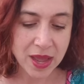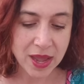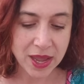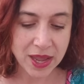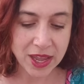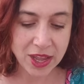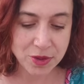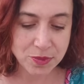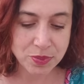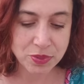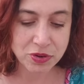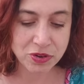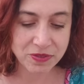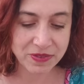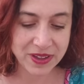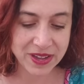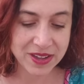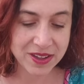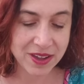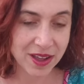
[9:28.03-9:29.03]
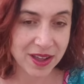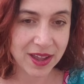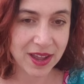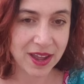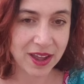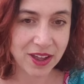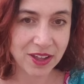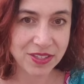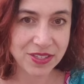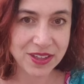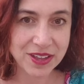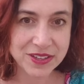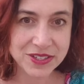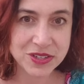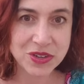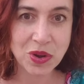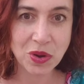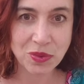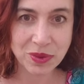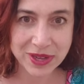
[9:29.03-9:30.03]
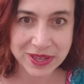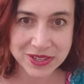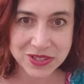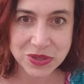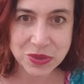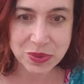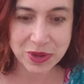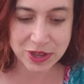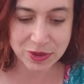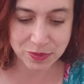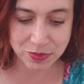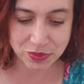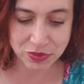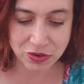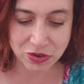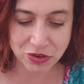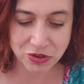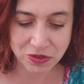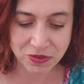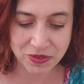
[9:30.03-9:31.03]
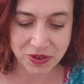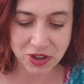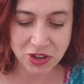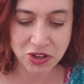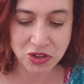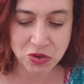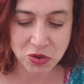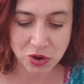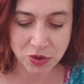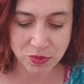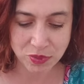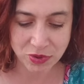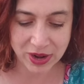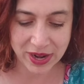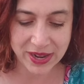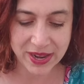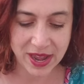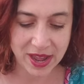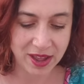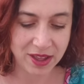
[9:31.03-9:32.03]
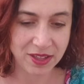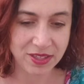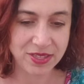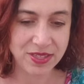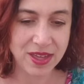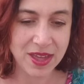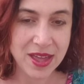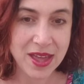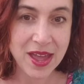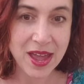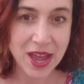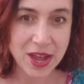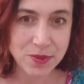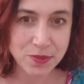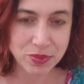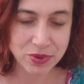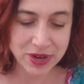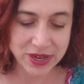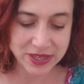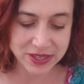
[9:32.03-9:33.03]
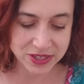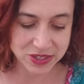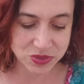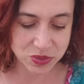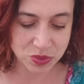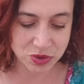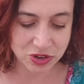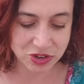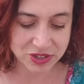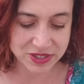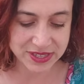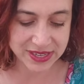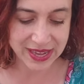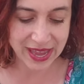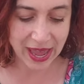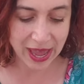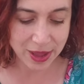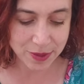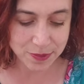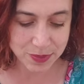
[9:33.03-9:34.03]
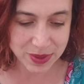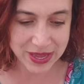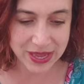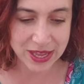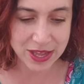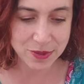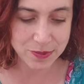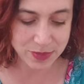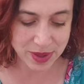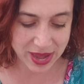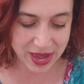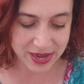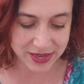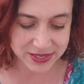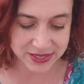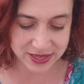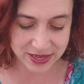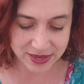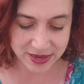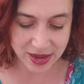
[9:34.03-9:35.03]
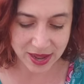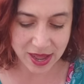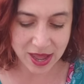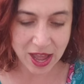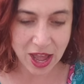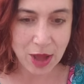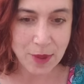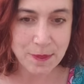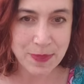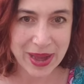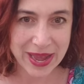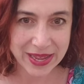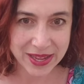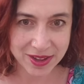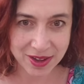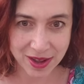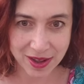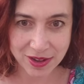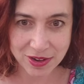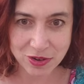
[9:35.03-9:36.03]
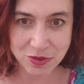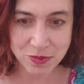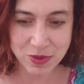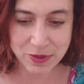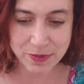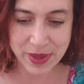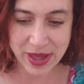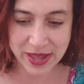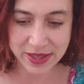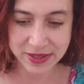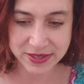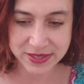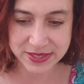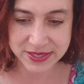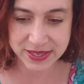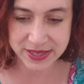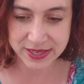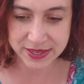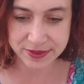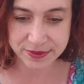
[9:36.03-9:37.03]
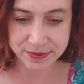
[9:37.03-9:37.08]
Improving gut health is going to improve your brain health, and brain disorders can be impacted by gut rebalancing.